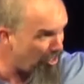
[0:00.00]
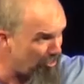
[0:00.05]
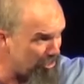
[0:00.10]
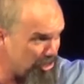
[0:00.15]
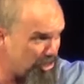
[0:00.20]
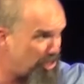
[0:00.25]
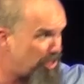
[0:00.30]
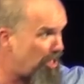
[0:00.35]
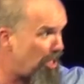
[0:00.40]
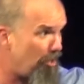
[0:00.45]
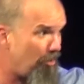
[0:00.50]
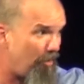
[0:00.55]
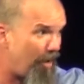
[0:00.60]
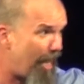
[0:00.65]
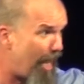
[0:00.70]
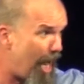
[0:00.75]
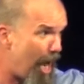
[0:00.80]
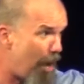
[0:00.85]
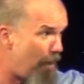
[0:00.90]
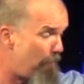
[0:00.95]
going to show
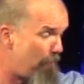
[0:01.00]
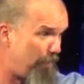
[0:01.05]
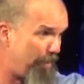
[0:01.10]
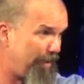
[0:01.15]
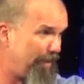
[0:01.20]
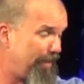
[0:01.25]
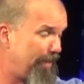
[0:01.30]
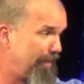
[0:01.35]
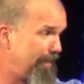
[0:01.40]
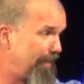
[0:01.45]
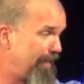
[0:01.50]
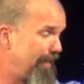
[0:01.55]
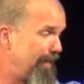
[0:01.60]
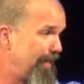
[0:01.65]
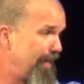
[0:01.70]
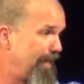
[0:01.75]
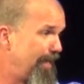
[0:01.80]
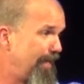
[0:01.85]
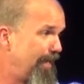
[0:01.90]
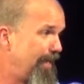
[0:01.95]
up?
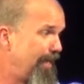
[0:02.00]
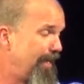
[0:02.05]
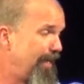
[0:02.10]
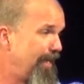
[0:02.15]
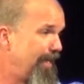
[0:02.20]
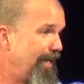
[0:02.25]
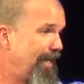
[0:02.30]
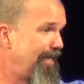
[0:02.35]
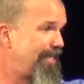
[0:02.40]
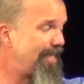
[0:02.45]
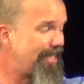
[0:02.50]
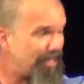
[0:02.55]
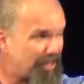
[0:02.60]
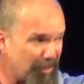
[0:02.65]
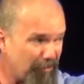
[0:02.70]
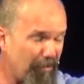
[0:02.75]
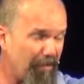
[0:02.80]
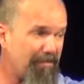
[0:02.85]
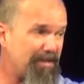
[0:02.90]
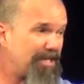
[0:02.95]
And see,
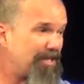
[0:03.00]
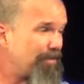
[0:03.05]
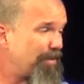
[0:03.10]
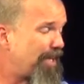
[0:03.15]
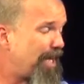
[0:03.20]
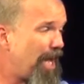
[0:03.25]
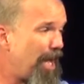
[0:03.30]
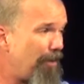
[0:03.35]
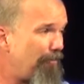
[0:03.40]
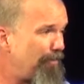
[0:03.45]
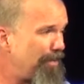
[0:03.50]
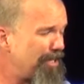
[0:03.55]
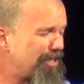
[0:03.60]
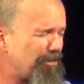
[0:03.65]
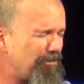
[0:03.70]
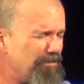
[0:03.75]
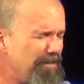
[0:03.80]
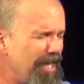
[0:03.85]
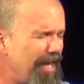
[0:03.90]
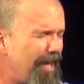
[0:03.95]
some of us with confidence
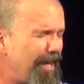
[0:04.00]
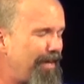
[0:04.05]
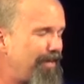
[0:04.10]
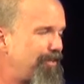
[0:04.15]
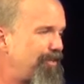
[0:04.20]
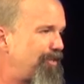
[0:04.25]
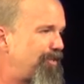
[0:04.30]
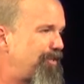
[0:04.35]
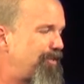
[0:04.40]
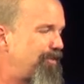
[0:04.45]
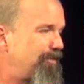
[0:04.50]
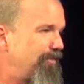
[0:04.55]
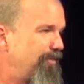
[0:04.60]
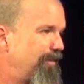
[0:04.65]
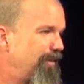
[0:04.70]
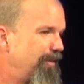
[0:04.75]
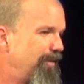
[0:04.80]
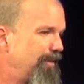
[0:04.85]
go, yes.